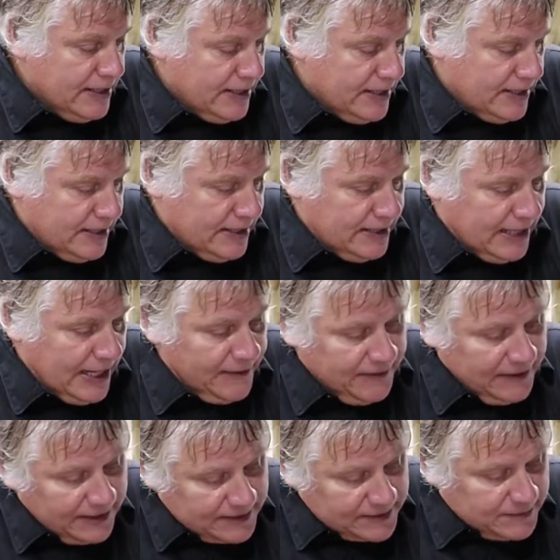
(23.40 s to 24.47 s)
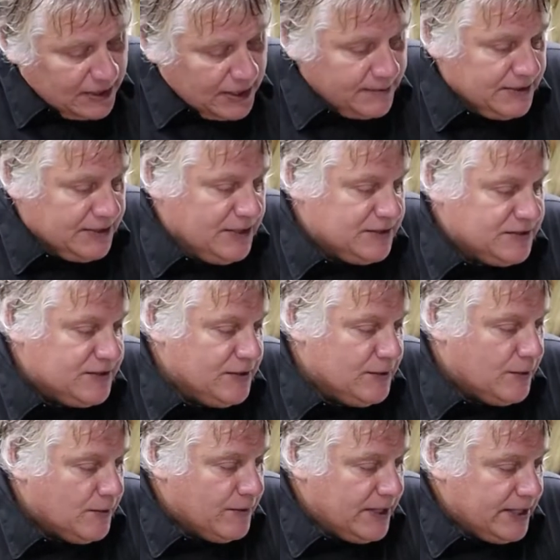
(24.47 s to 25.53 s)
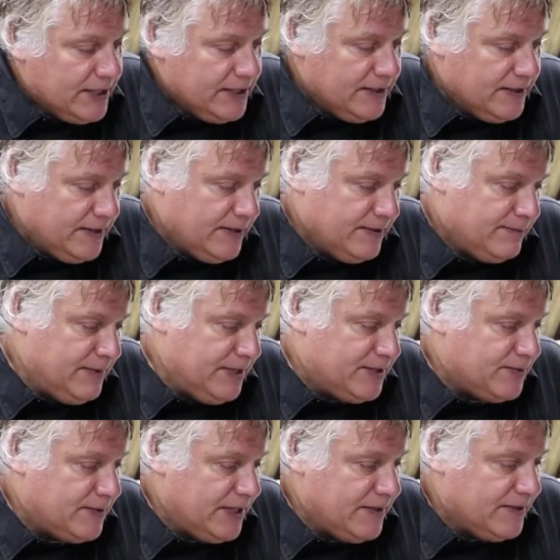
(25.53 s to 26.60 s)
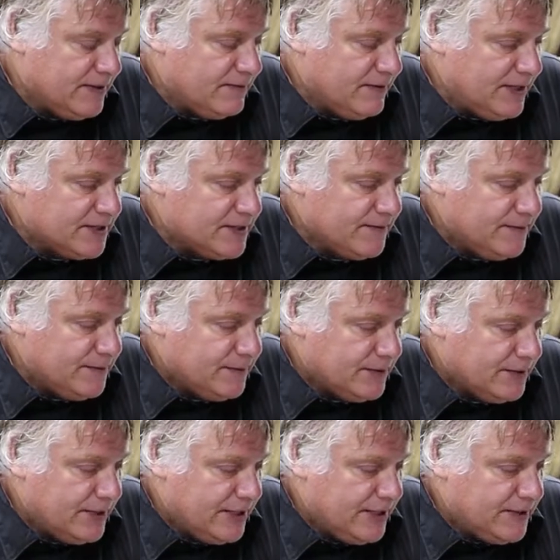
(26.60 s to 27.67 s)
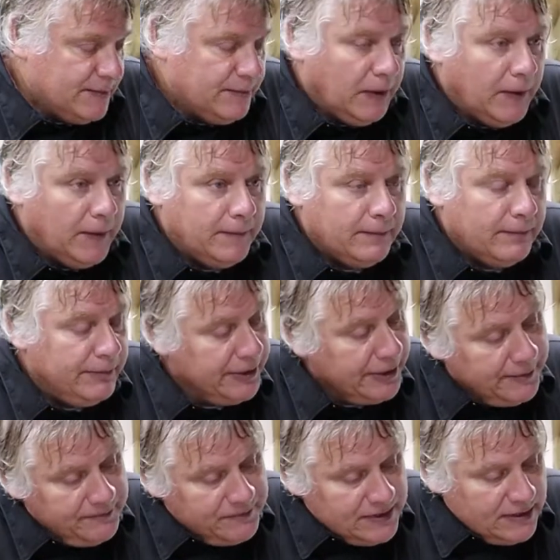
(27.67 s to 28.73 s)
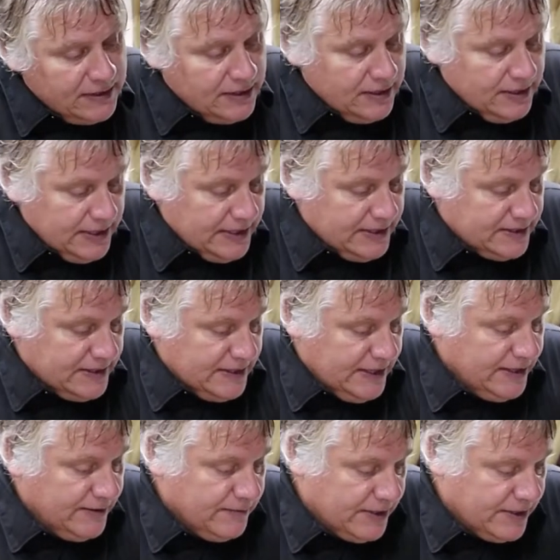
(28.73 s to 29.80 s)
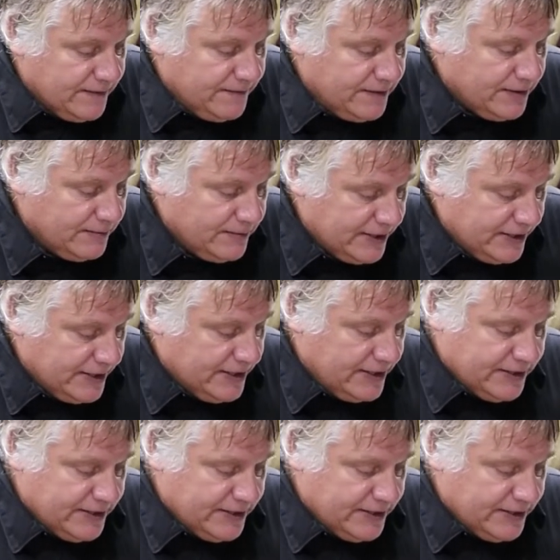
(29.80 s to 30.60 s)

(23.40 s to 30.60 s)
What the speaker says: I think it's probably just an O-ring between the reservoir and the pump, but he said he didn't want to fiddle with it.